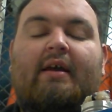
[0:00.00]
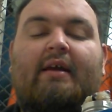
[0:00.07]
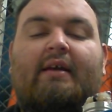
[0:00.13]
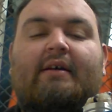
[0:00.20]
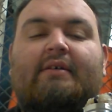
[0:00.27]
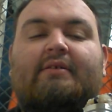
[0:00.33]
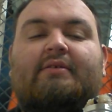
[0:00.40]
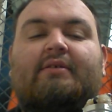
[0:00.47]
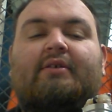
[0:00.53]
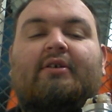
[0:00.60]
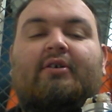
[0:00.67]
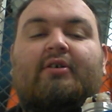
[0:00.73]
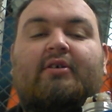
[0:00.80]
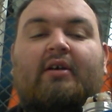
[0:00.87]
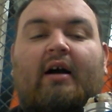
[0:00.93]
is
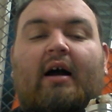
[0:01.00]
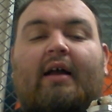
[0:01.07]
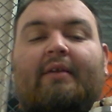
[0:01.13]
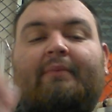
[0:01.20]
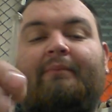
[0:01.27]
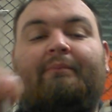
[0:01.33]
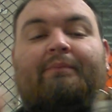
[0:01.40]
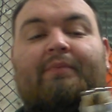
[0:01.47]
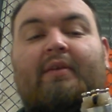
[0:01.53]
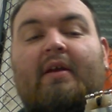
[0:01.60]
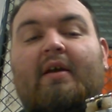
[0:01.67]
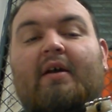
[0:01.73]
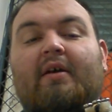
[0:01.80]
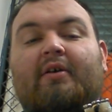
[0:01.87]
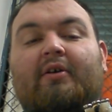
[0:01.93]
your cotton.
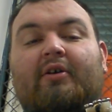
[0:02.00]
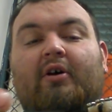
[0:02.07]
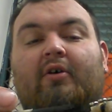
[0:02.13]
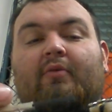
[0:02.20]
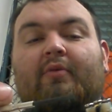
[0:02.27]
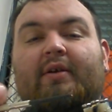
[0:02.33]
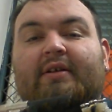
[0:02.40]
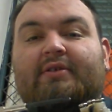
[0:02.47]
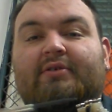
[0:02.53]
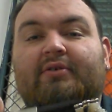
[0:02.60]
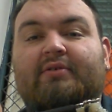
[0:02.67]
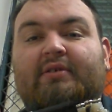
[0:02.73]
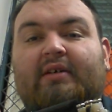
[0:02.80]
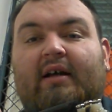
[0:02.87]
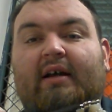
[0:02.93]
You don't want it
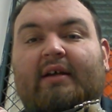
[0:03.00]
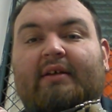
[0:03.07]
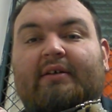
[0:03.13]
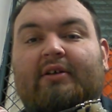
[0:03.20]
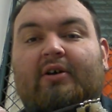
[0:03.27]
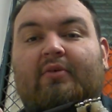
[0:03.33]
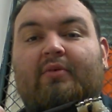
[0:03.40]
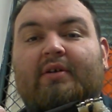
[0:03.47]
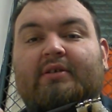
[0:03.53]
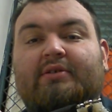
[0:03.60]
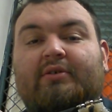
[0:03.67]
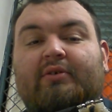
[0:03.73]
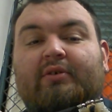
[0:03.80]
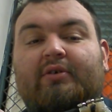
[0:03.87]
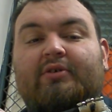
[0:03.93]
too tight, you don't want it
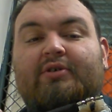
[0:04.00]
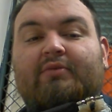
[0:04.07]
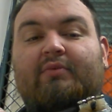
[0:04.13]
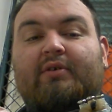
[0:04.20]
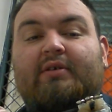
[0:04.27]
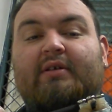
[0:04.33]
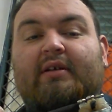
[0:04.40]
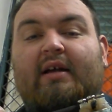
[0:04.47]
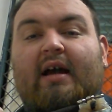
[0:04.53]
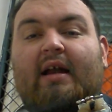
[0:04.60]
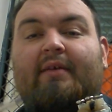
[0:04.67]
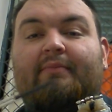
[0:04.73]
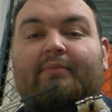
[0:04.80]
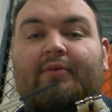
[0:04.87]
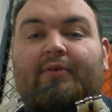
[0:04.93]
too loose, you want it to kind
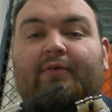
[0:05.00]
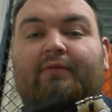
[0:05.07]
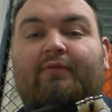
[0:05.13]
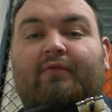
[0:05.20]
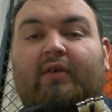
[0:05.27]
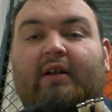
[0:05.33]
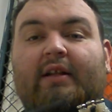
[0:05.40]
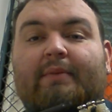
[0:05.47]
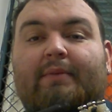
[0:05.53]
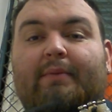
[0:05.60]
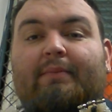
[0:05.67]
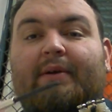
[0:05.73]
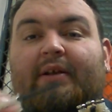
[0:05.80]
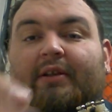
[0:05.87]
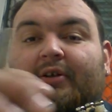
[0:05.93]
of move freely
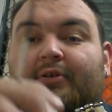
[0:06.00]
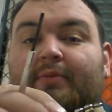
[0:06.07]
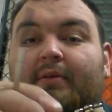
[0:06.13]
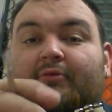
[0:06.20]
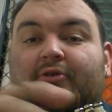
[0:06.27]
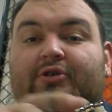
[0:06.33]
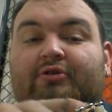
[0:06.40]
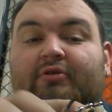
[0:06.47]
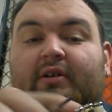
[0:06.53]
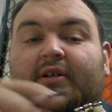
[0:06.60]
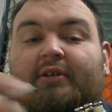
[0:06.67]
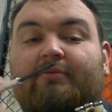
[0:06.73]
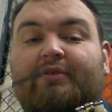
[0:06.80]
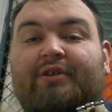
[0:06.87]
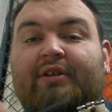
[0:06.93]
but be a little bit
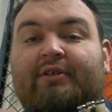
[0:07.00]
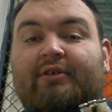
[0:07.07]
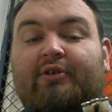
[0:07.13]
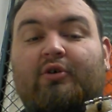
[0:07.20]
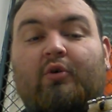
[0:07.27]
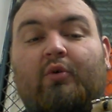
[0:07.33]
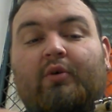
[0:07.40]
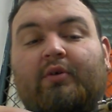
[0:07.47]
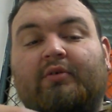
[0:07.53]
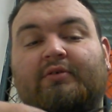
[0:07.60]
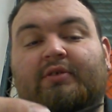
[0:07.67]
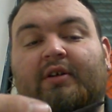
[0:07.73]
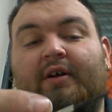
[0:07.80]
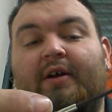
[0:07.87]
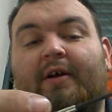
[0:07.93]
restricted within the
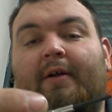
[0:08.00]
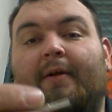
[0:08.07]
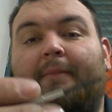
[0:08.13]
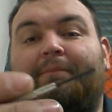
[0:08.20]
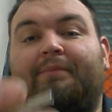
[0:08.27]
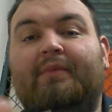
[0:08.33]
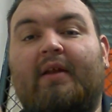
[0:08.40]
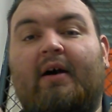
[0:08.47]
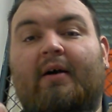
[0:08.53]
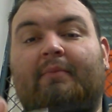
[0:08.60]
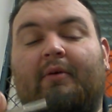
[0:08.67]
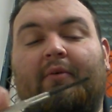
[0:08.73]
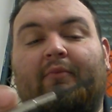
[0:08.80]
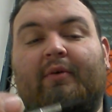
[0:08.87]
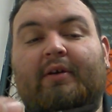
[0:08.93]
coils.
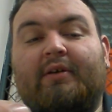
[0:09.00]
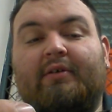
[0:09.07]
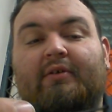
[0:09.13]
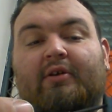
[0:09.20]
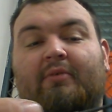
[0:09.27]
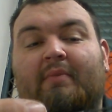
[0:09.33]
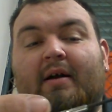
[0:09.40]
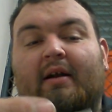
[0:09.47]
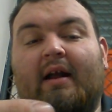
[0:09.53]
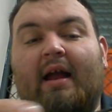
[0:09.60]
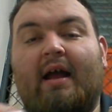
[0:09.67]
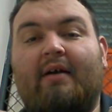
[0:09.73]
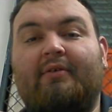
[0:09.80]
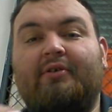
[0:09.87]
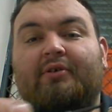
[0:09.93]
And no matter
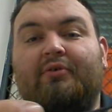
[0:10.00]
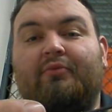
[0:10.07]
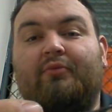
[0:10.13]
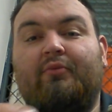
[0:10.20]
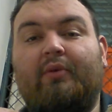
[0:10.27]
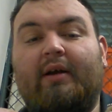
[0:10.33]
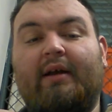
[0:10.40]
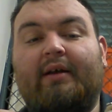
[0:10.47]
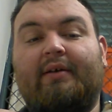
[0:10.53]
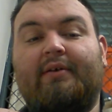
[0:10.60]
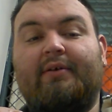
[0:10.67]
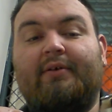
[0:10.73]
how you wick,